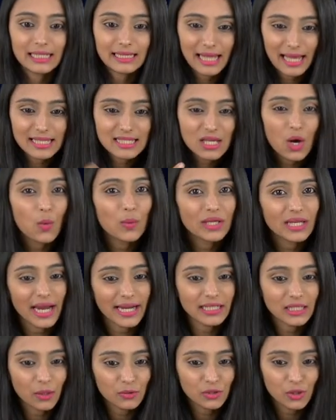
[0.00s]
That's how we
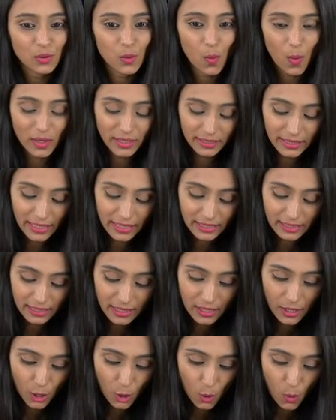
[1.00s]
write down the coordinate.
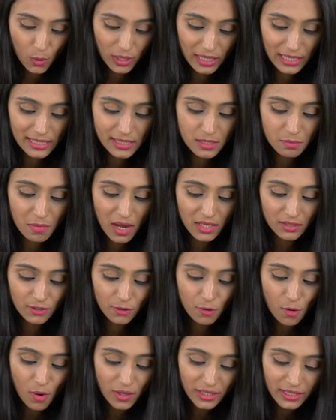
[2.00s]
Okay, let's mark
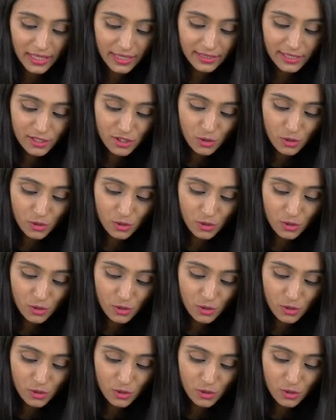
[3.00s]
the coordinate.